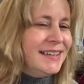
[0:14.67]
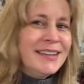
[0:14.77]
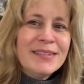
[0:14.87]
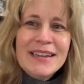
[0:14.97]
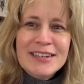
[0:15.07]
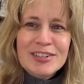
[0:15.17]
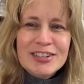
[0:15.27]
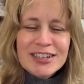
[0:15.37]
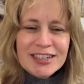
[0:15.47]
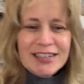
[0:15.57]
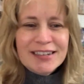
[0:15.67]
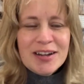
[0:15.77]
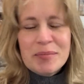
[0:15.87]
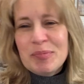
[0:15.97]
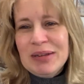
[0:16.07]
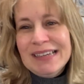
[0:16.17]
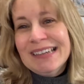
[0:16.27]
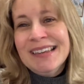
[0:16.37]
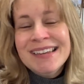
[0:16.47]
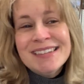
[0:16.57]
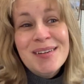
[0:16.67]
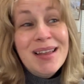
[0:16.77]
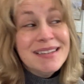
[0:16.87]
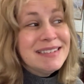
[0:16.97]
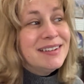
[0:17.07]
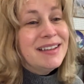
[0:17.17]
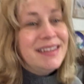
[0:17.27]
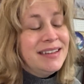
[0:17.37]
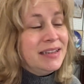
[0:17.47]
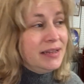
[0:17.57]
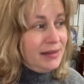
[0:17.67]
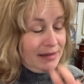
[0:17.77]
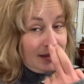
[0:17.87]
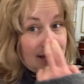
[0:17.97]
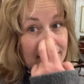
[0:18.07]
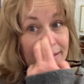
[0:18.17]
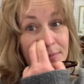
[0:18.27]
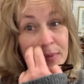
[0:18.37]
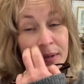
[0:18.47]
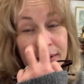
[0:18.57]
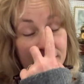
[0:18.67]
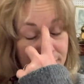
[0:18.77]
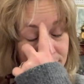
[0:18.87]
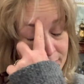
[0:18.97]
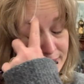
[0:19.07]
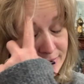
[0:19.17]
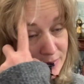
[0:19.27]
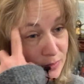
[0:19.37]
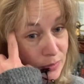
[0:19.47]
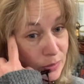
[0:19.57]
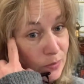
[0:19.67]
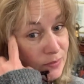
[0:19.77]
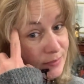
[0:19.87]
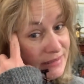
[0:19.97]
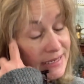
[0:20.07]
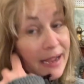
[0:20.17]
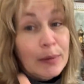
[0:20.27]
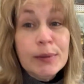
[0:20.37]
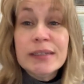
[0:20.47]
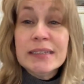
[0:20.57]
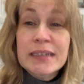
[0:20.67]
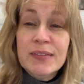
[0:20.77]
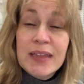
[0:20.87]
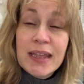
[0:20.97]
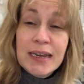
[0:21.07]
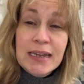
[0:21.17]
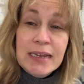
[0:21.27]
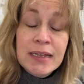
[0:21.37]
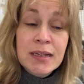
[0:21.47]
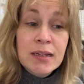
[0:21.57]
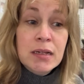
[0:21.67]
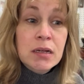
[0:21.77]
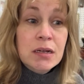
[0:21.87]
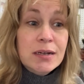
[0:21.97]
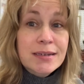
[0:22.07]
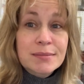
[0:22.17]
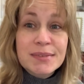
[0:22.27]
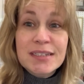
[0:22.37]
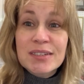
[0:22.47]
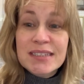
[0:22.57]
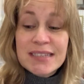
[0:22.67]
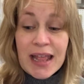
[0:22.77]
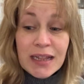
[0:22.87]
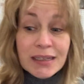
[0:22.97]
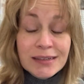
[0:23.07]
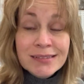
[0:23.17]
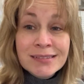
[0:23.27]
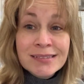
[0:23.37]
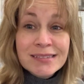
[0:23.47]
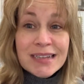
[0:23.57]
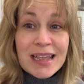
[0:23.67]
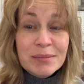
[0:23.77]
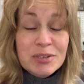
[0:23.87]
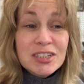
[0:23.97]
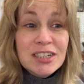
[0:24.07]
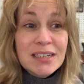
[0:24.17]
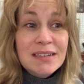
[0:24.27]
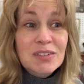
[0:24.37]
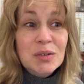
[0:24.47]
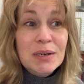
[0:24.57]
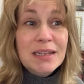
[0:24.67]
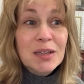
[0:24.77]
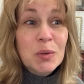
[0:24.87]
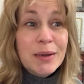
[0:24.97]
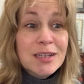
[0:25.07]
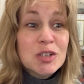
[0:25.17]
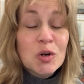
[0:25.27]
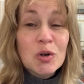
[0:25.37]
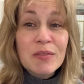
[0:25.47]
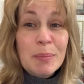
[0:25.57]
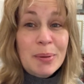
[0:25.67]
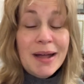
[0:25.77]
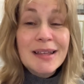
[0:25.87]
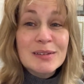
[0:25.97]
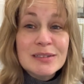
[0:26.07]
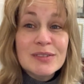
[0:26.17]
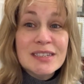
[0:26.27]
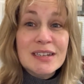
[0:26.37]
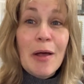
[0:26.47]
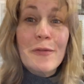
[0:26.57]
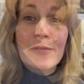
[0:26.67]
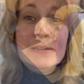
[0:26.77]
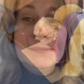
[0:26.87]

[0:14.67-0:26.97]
Great introduction, can't be beaten. So last night, um, we went to somebody's house to see if they had any items to sell, and I'm just going to give you a little quick tour of the piles of stuff.